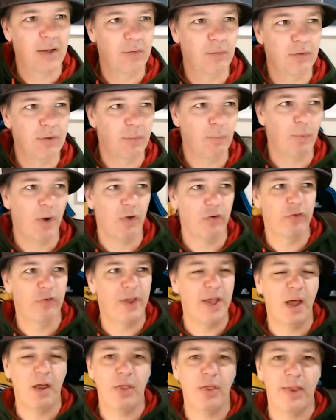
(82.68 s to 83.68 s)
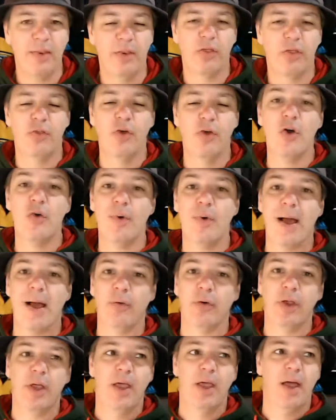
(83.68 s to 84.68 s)
whilst the in the third
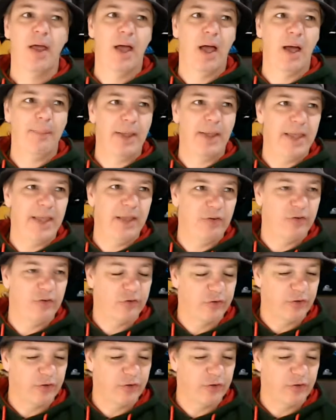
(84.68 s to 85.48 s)
round is